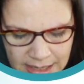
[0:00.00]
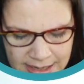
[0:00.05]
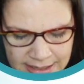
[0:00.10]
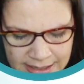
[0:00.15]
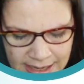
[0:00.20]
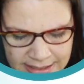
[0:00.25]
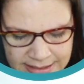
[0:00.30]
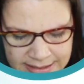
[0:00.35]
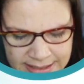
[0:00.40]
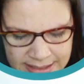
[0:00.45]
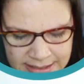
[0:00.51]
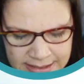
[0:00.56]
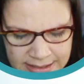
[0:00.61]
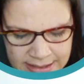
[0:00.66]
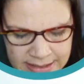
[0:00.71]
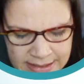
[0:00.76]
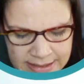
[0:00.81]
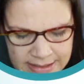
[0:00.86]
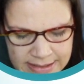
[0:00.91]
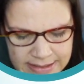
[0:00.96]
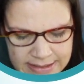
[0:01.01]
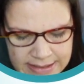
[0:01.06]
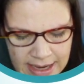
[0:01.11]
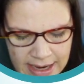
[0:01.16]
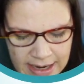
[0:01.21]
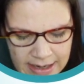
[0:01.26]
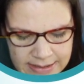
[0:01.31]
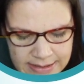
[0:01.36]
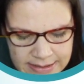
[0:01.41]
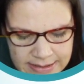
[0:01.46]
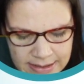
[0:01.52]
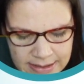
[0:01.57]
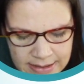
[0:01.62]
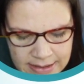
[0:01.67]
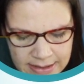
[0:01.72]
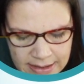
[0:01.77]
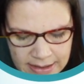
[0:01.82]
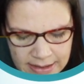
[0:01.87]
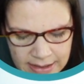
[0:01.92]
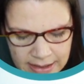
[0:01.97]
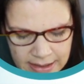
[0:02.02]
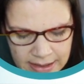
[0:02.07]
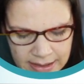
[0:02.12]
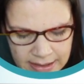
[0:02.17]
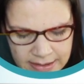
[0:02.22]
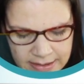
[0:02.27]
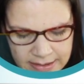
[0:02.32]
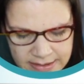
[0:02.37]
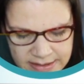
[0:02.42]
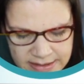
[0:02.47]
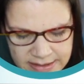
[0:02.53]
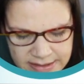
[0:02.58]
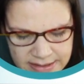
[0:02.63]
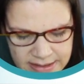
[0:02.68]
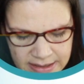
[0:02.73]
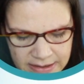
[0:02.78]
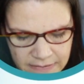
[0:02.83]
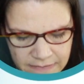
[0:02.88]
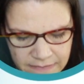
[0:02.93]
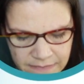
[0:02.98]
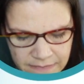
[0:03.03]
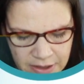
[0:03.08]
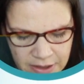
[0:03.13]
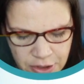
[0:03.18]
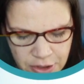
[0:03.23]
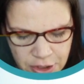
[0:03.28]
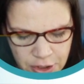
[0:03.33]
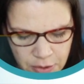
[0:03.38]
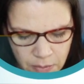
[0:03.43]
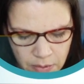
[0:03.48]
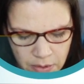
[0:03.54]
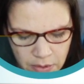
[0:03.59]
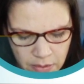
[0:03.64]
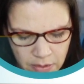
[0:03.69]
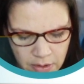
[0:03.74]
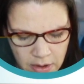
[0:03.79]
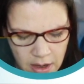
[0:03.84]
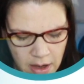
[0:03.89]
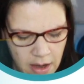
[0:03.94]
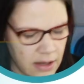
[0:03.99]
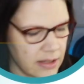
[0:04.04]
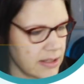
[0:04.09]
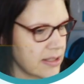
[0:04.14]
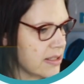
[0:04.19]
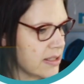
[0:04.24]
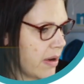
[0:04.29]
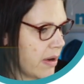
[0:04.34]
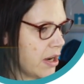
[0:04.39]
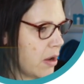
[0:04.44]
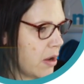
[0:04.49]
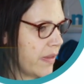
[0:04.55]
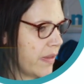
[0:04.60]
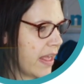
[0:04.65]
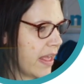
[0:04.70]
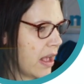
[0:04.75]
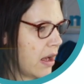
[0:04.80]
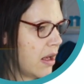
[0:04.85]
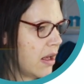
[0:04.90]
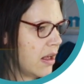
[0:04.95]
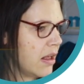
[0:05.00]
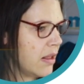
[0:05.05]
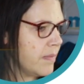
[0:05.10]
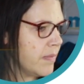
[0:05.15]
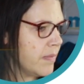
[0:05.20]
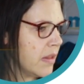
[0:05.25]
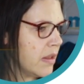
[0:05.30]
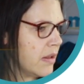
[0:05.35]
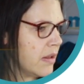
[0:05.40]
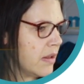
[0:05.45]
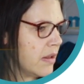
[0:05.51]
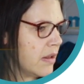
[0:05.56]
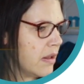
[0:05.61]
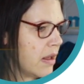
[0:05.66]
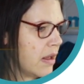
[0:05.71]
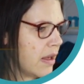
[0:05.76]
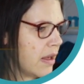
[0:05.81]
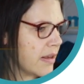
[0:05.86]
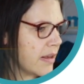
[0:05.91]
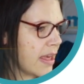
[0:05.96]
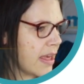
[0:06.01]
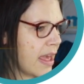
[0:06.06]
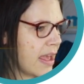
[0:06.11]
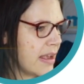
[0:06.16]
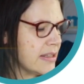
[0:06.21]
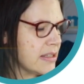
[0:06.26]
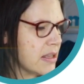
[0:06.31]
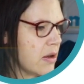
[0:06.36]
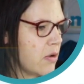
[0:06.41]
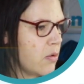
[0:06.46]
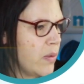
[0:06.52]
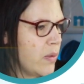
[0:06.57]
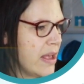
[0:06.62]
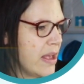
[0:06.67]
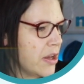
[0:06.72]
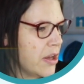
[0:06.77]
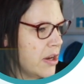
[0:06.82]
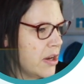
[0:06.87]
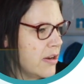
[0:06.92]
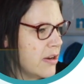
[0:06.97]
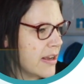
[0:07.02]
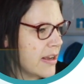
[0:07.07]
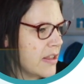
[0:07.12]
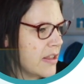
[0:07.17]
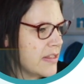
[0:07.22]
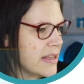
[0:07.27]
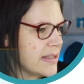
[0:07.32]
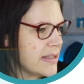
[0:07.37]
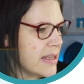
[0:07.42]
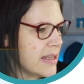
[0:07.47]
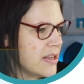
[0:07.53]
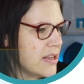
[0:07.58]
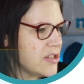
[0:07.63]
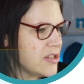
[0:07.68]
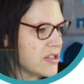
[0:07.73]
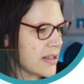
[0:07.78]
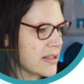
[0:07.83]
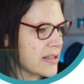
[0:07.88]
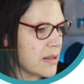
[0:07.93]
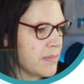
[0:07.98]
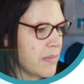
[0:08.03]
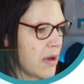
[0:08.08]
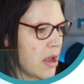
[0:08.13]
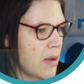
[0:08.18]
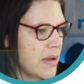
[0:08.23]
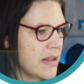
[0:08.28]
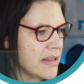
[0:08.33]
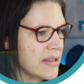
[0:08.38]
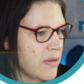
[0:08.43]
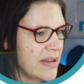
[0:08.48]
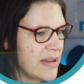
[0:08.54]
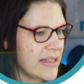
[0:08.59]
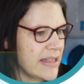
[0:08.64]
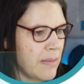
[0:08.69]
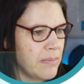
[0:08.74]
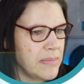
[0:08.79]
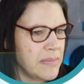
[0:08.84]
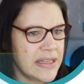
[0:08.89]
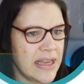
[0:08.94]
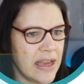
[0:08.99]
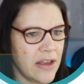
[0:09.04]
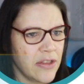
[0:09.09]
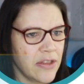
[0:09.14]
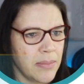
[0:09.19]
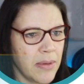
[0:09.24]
Latin text individual cards. So I know what they are. Okay, so we are going to look at this in just a moment. So it's empty at the